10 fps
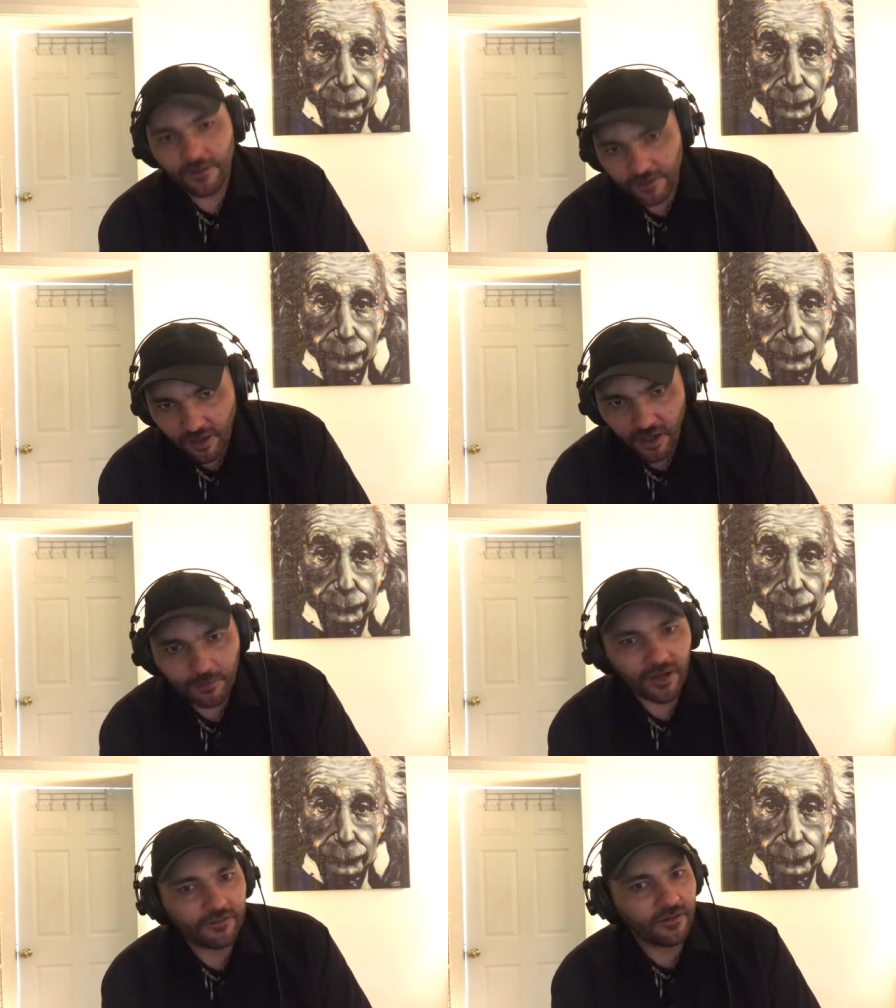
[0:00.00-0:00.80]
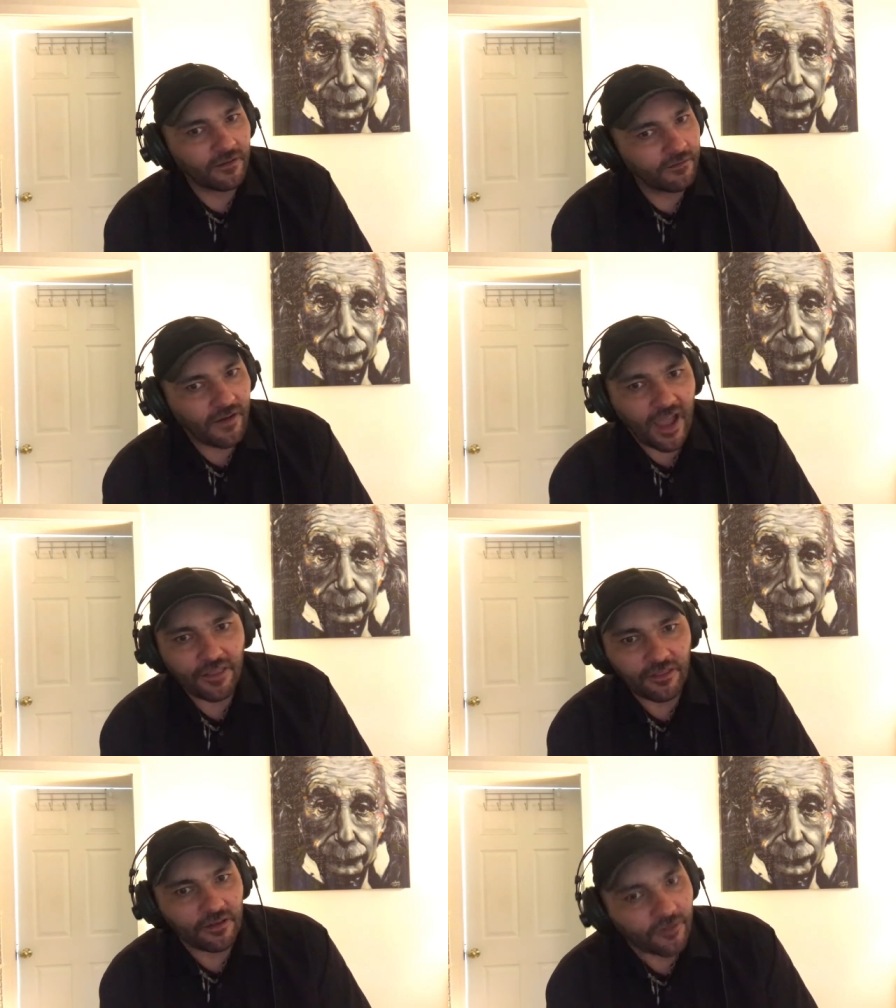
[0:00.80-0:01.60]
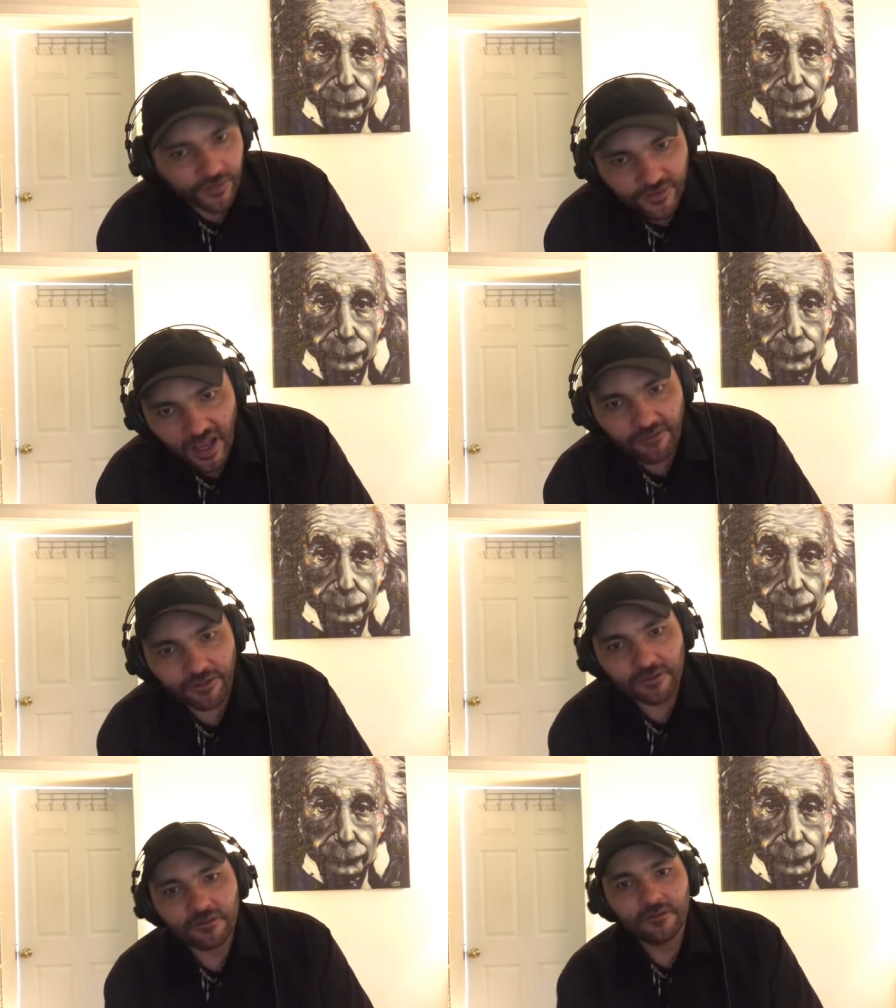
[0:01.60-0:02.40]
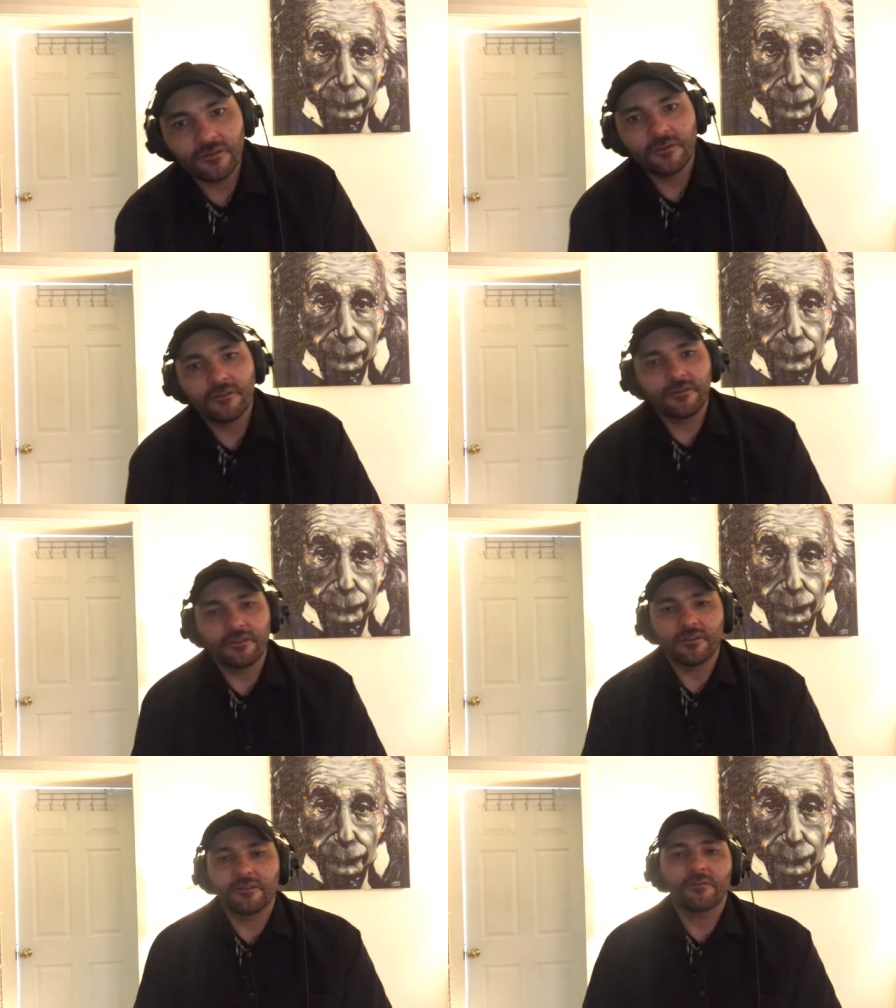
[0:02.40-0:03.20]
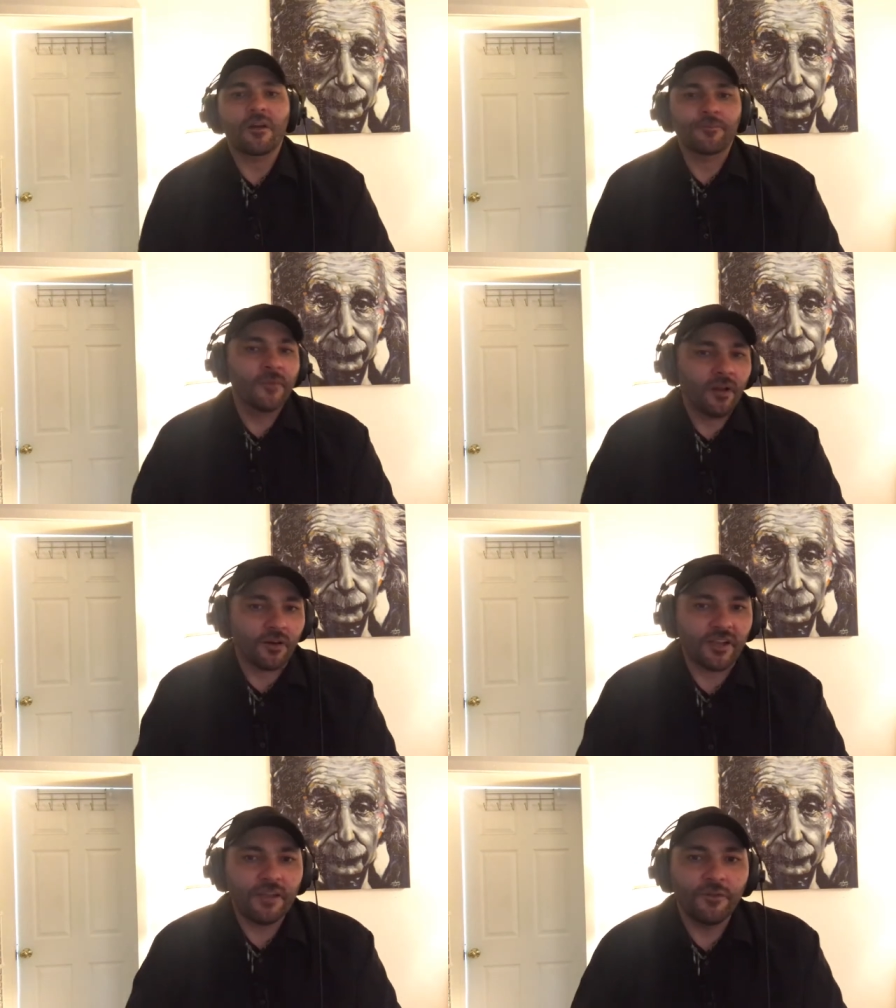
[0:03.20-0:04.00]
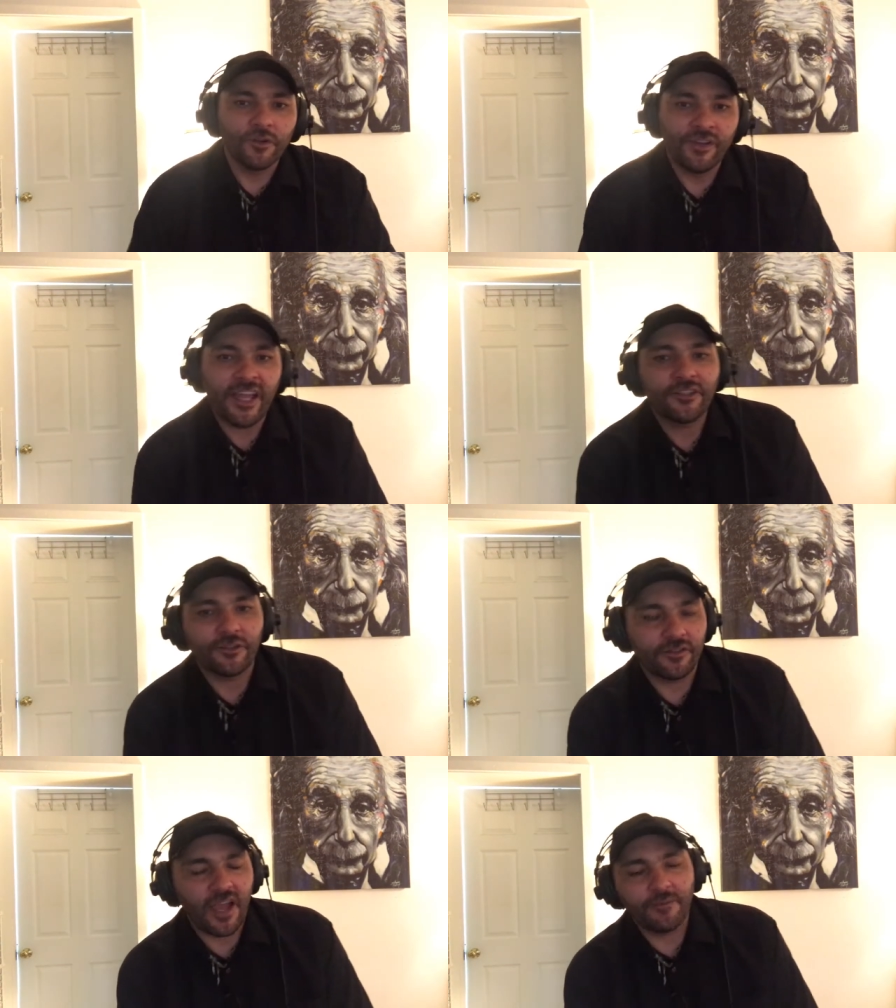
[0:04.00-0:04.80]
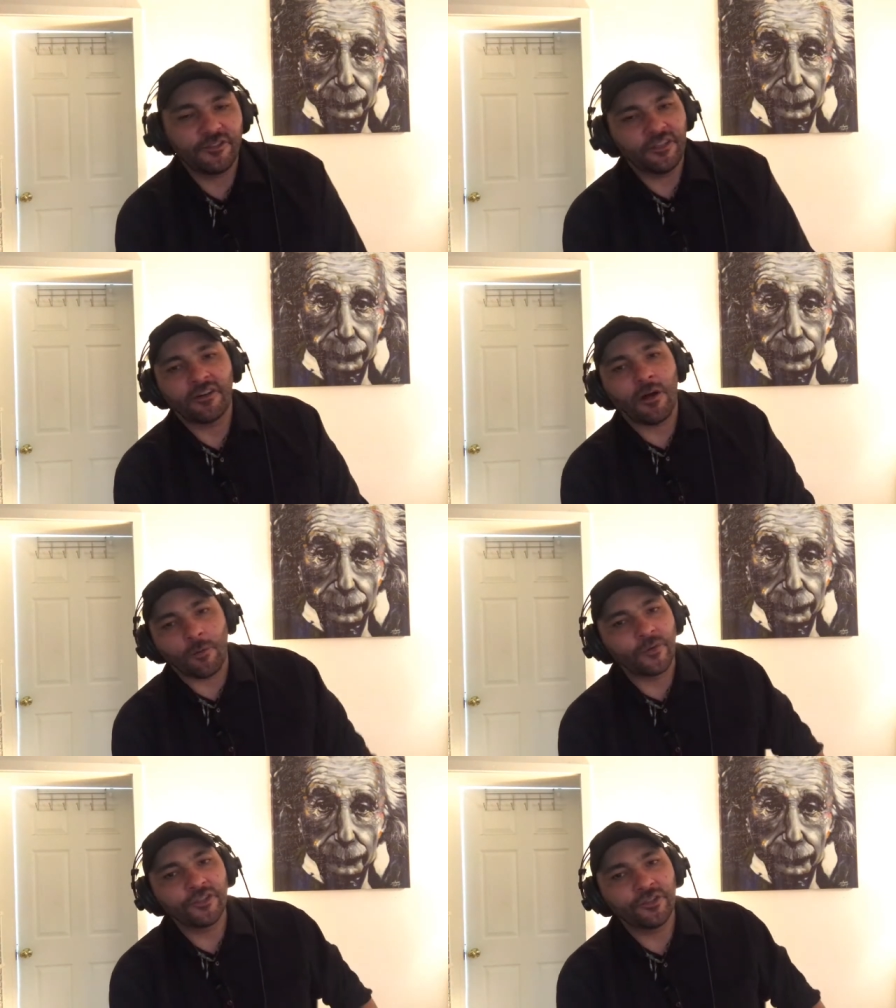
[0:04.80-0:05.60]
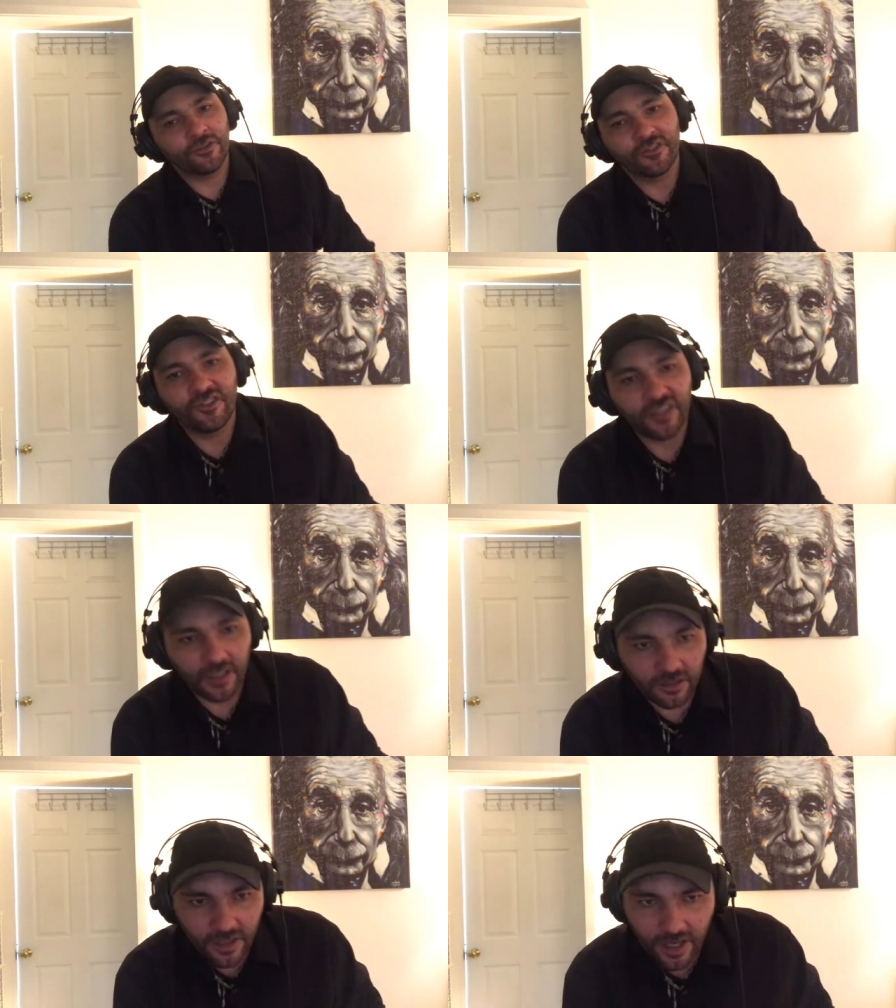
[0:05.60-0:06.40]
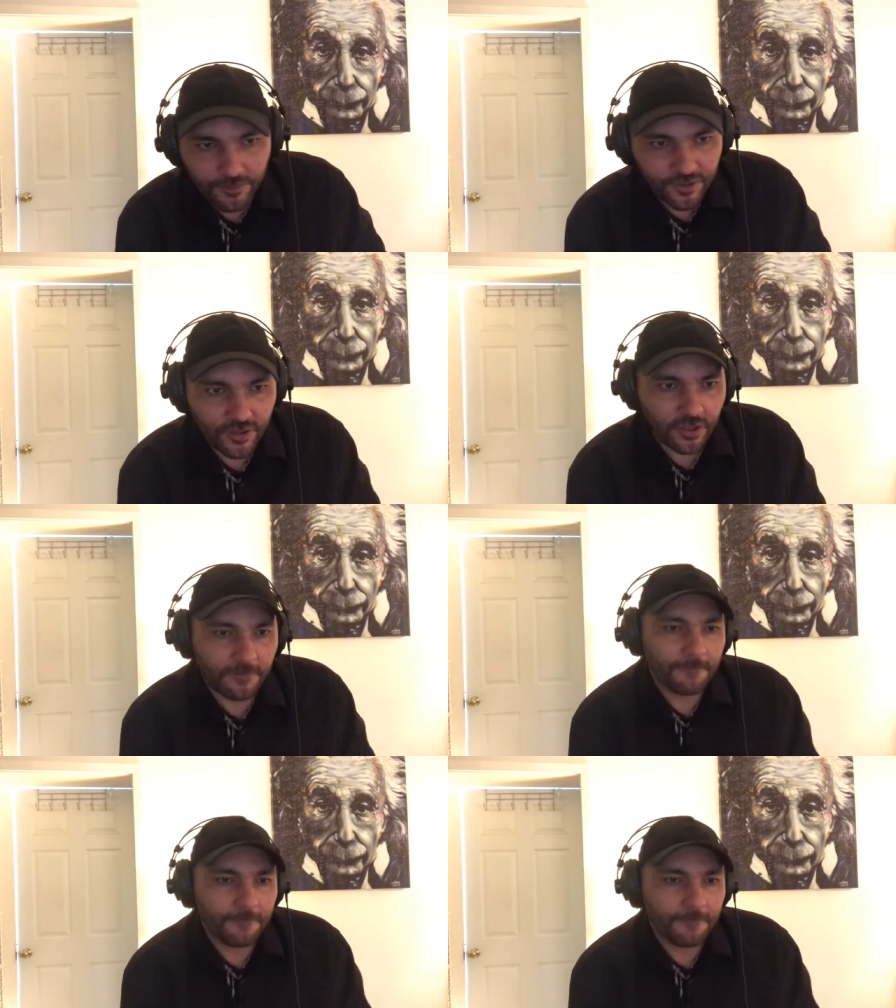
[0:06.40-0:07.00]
The karma of the Leviathan, or the devil. You know, our evil nature type shit, our original sin type shit.